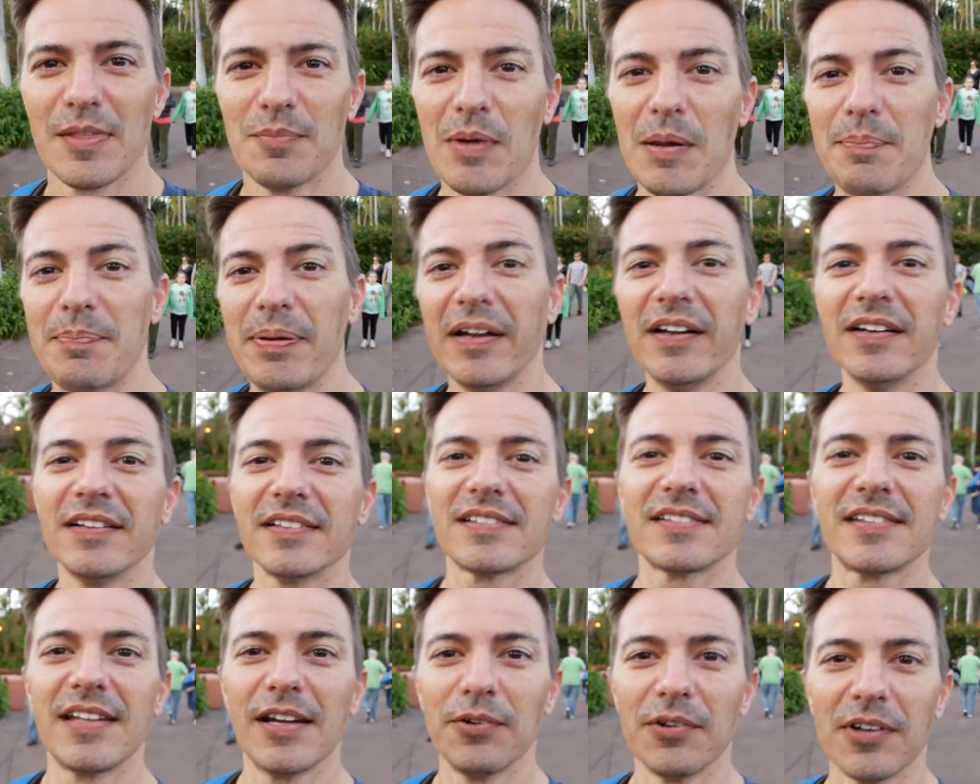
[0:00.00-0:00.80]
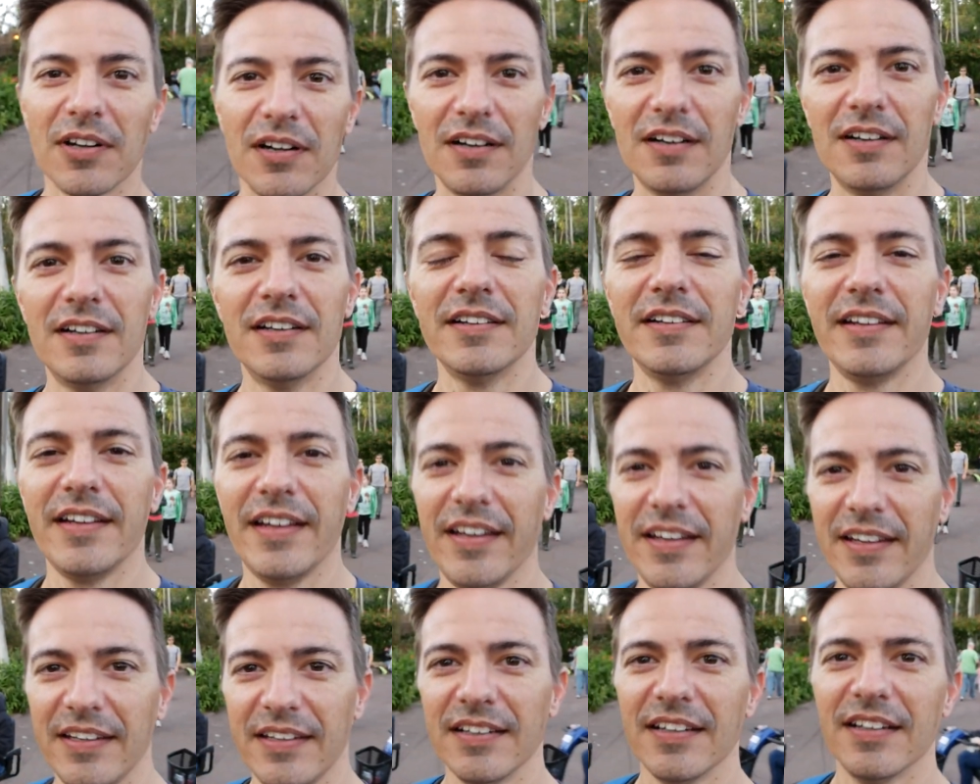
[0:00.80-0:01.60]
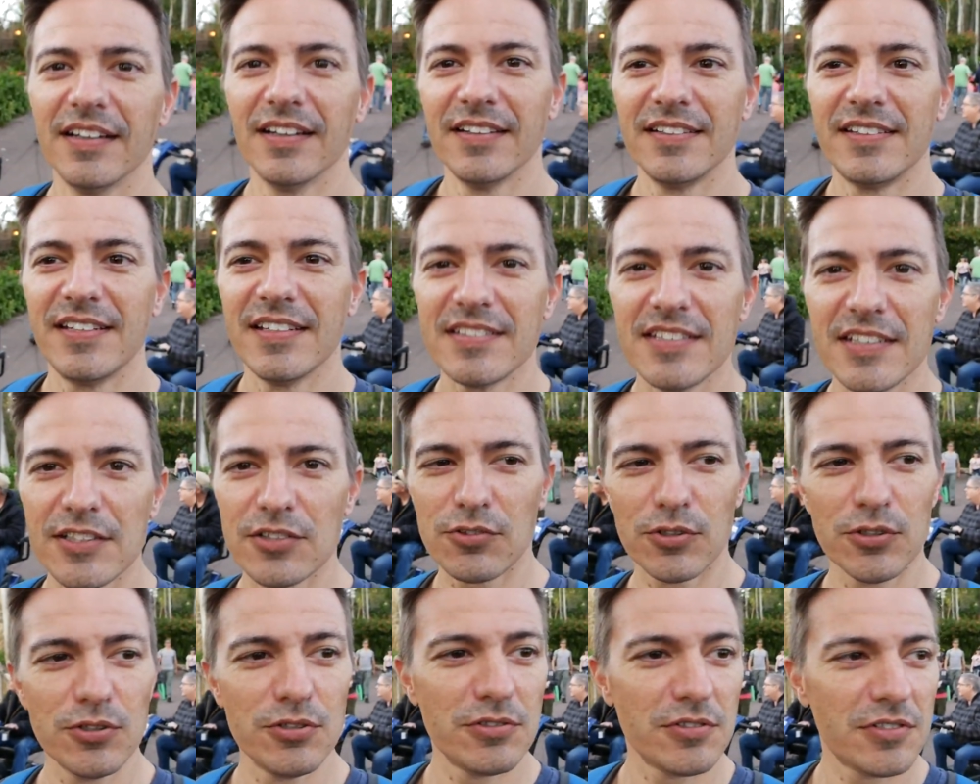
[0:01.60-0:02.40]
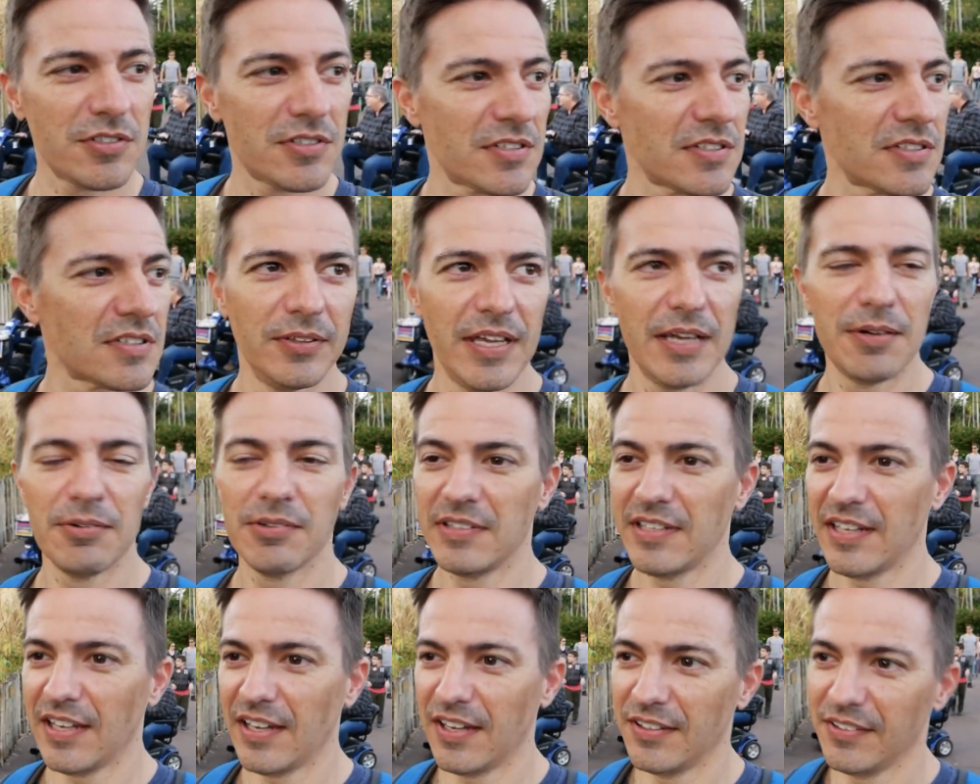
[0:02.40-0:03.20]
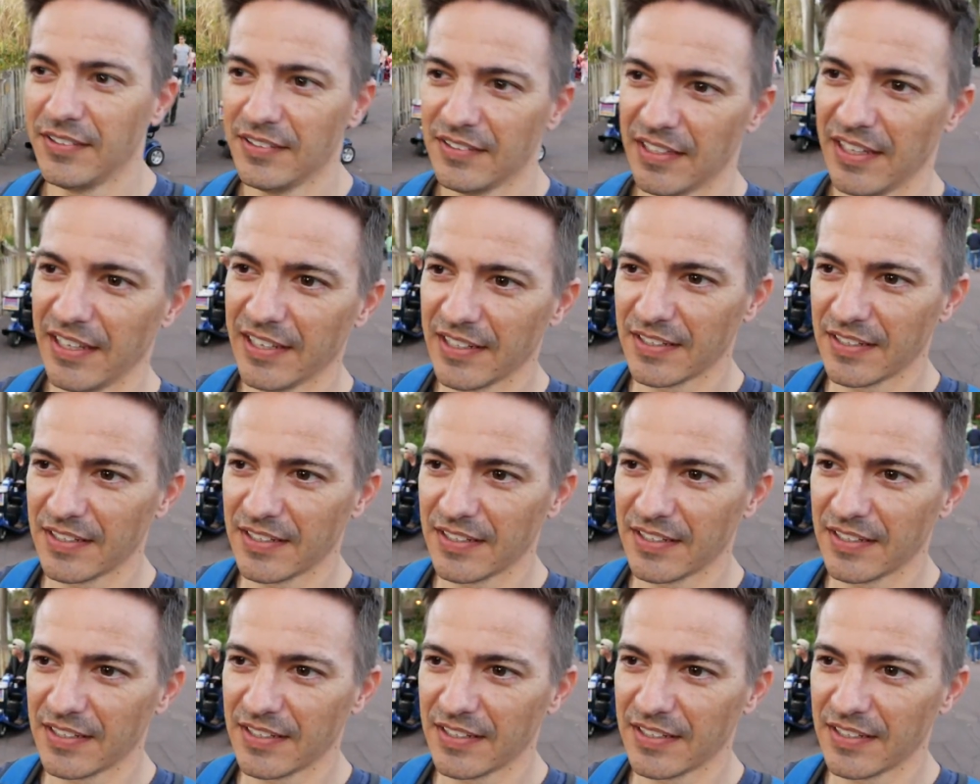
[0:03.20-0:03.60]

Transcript: my parents they were on a uh, Disney cruise. They were down in like